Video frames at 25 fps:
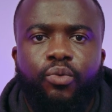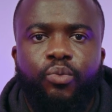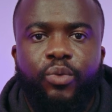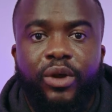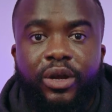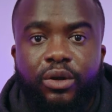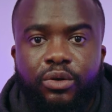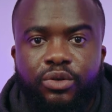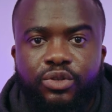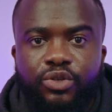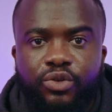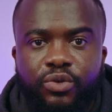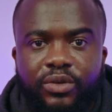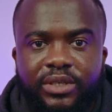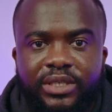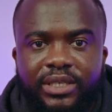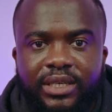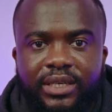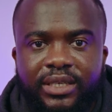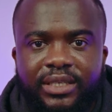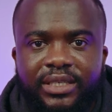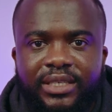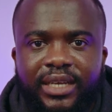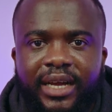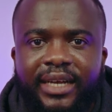Record
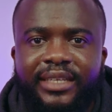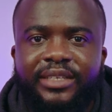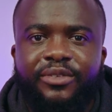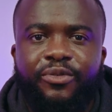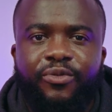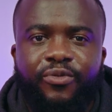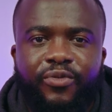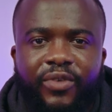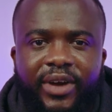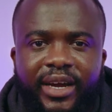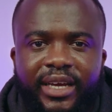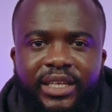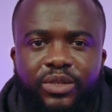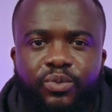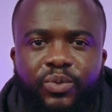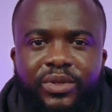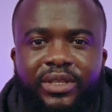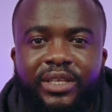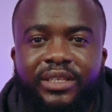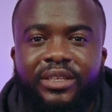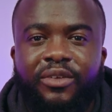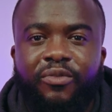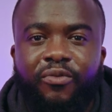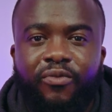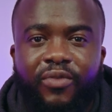users are defined with
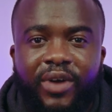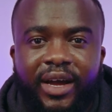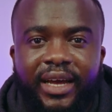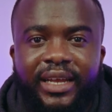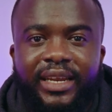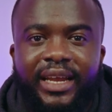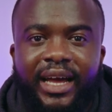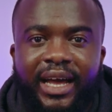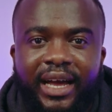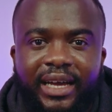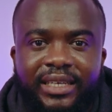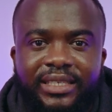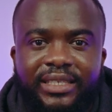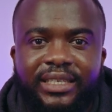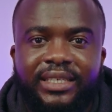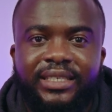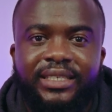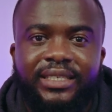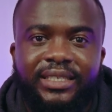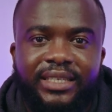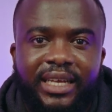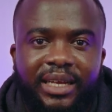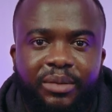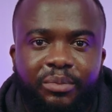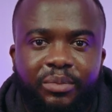the defined access
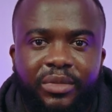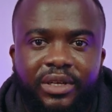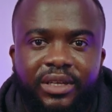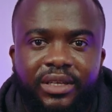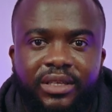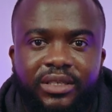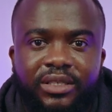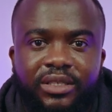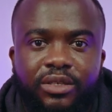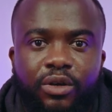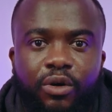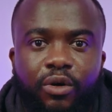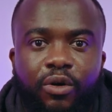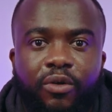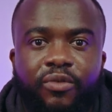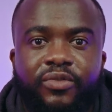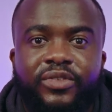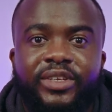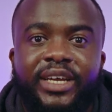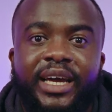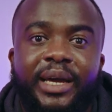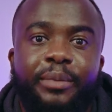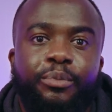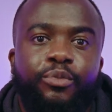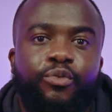statement of
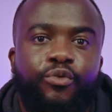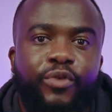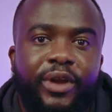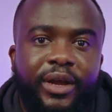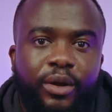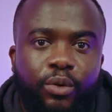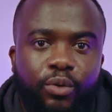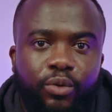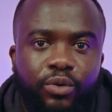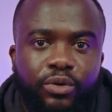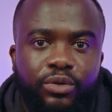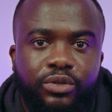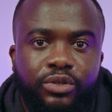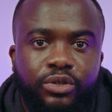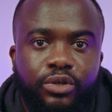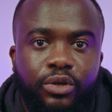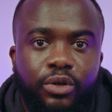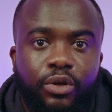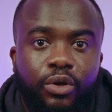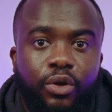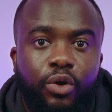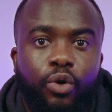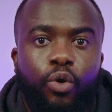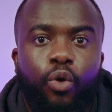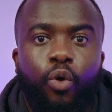type record
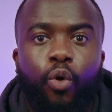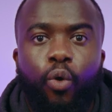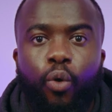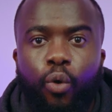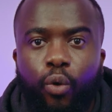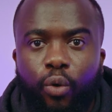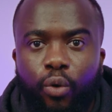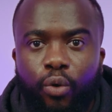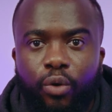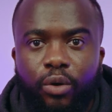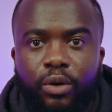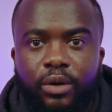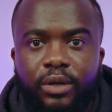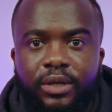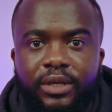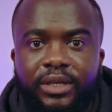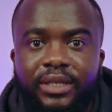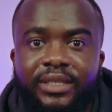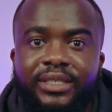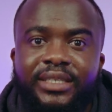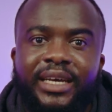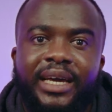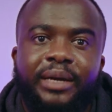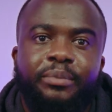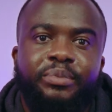or
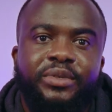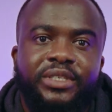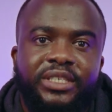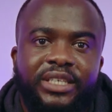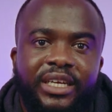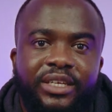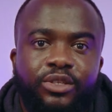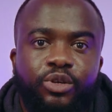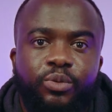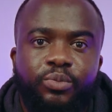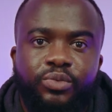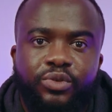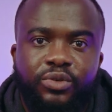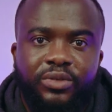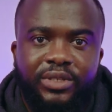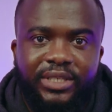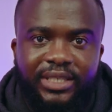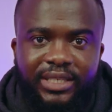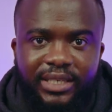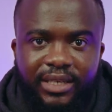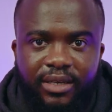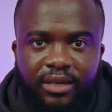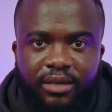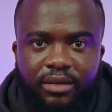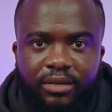type
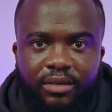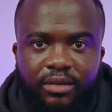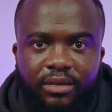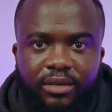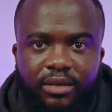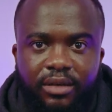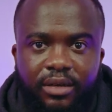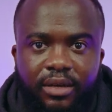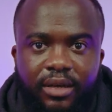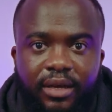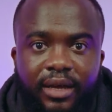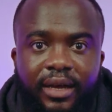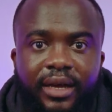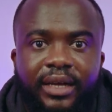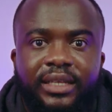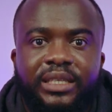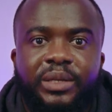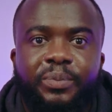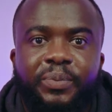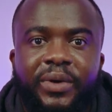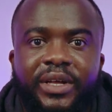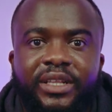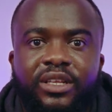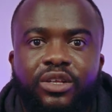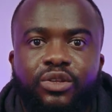JWT,
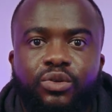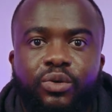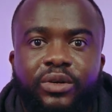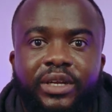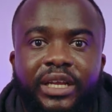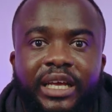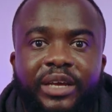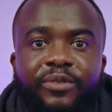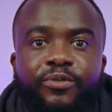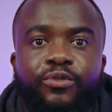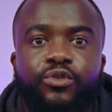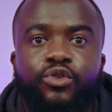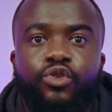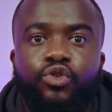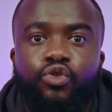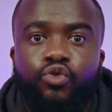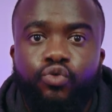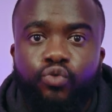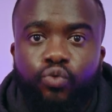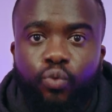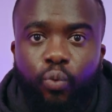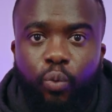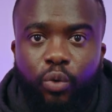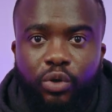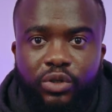depending on if
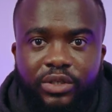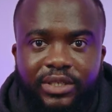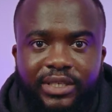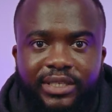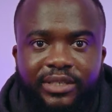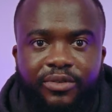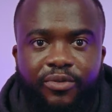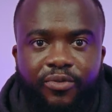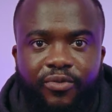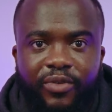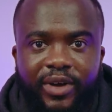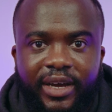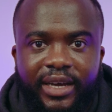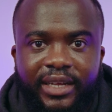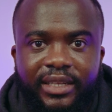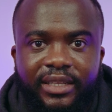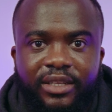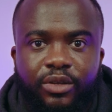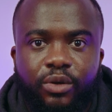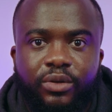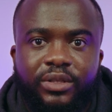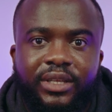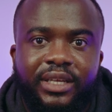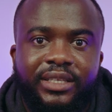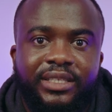you want to define
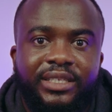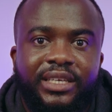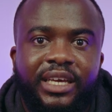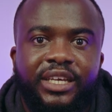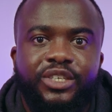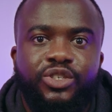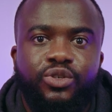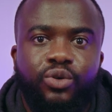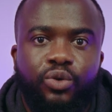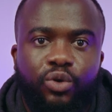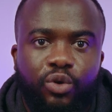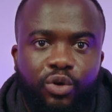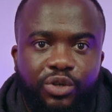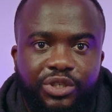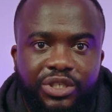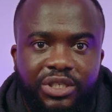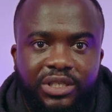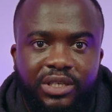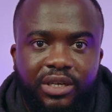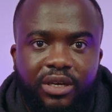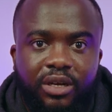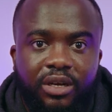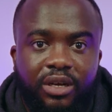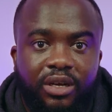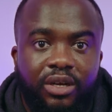the authentication
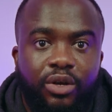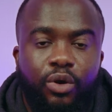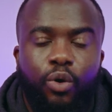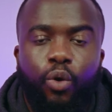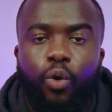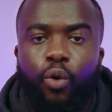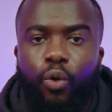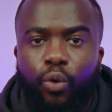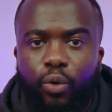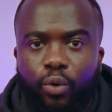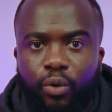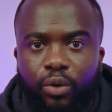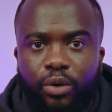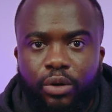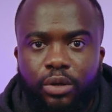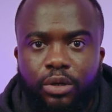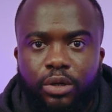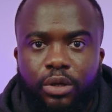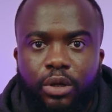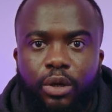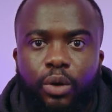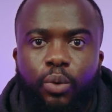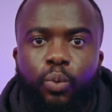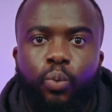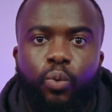logic or
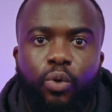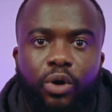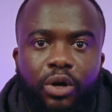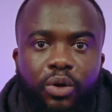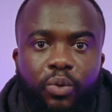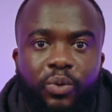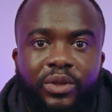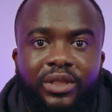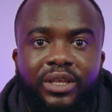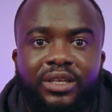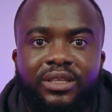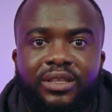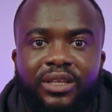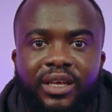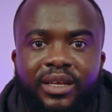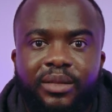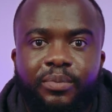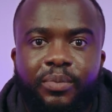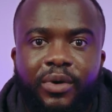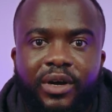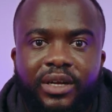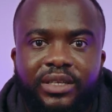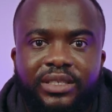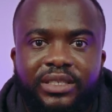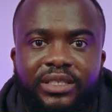work with a
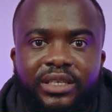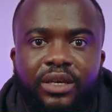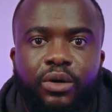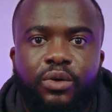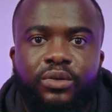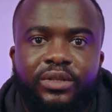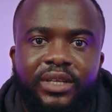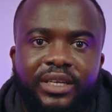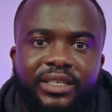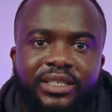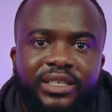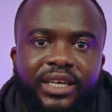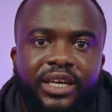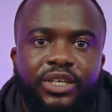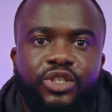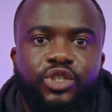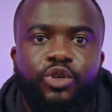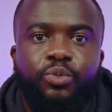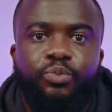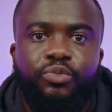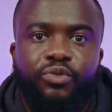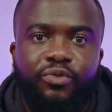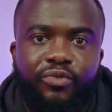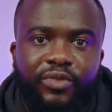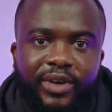third-party
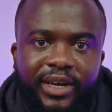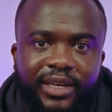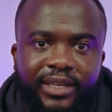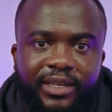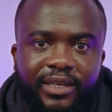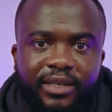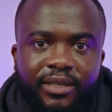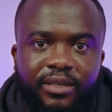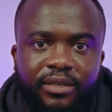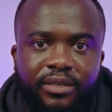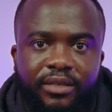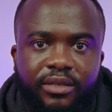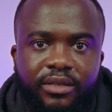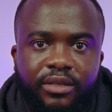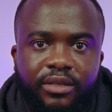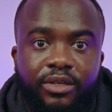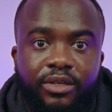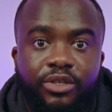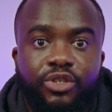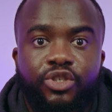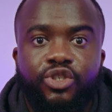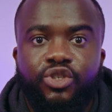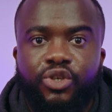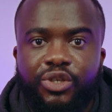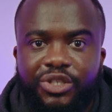authentication provider,
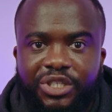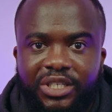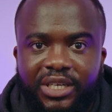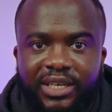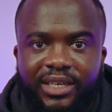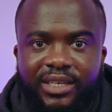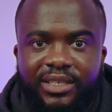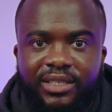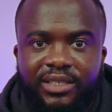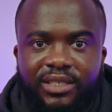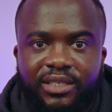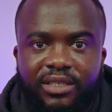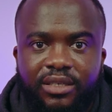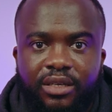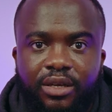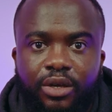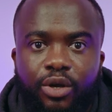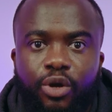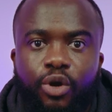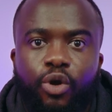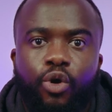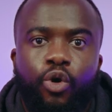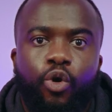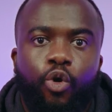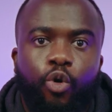such as
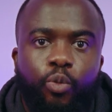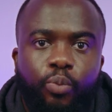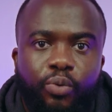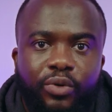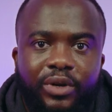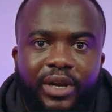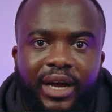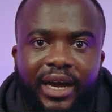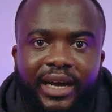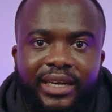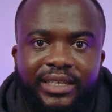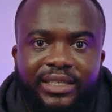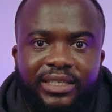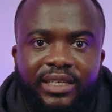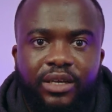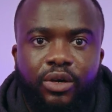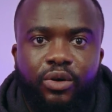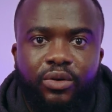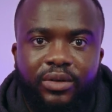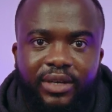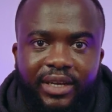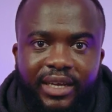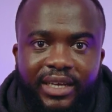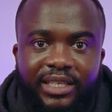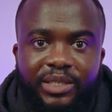OpenID
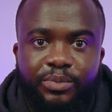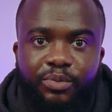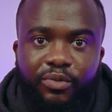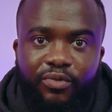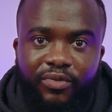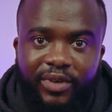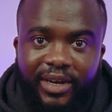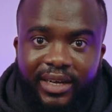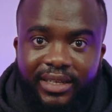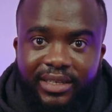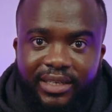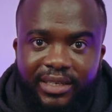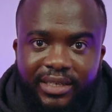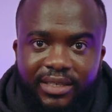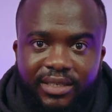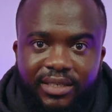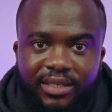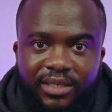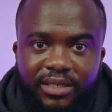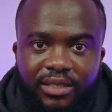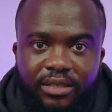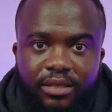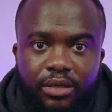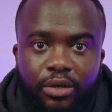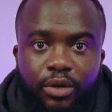Connect
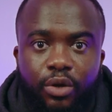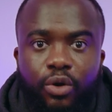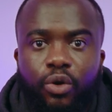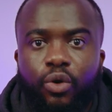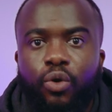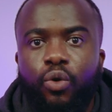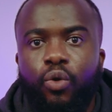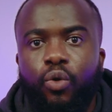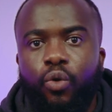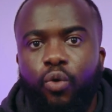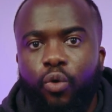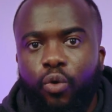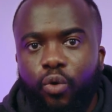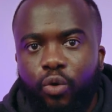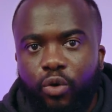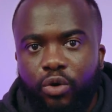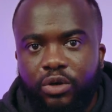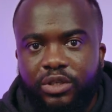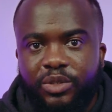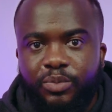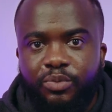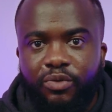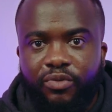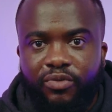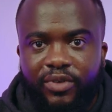providers,
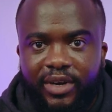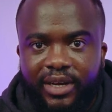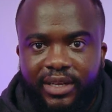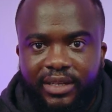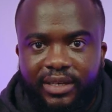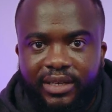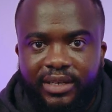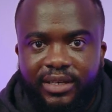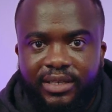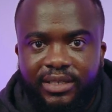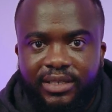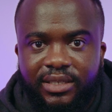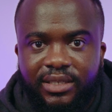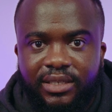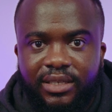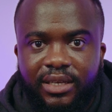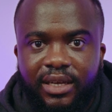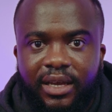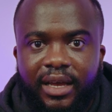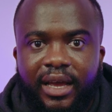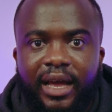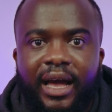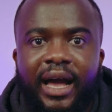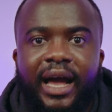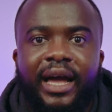OAuth providers,
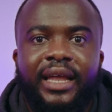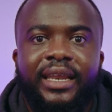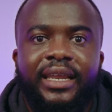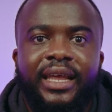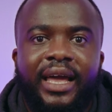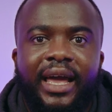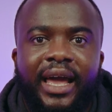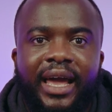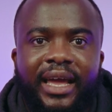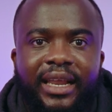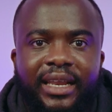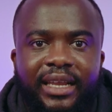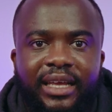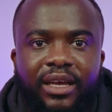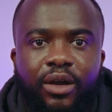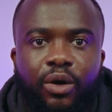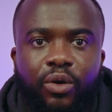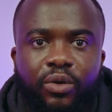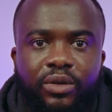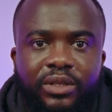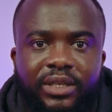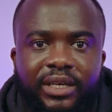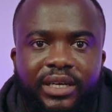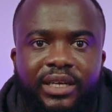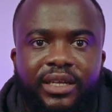and any
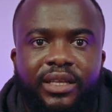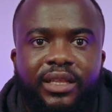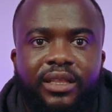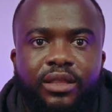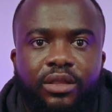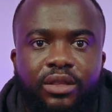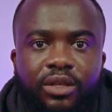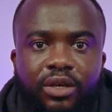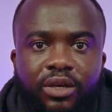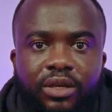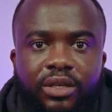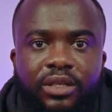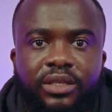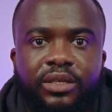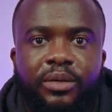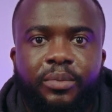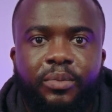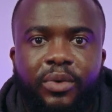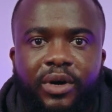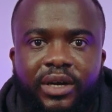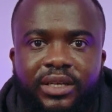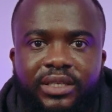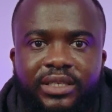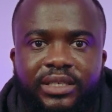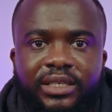other third
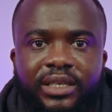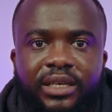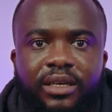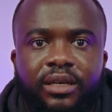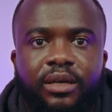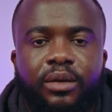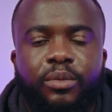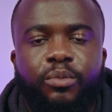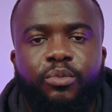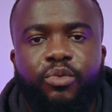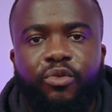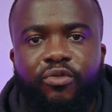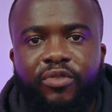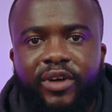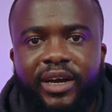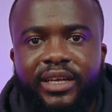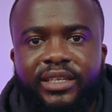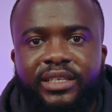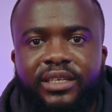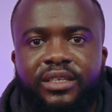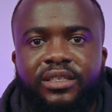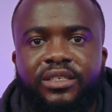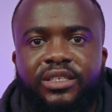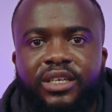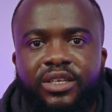party
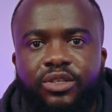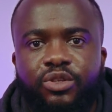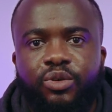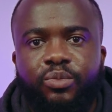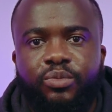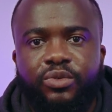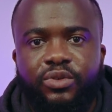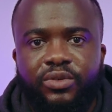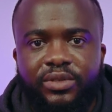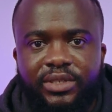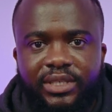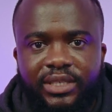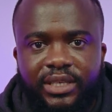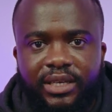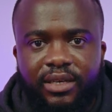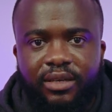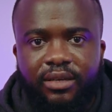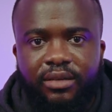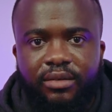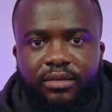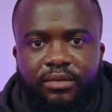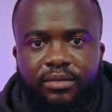providing JWT.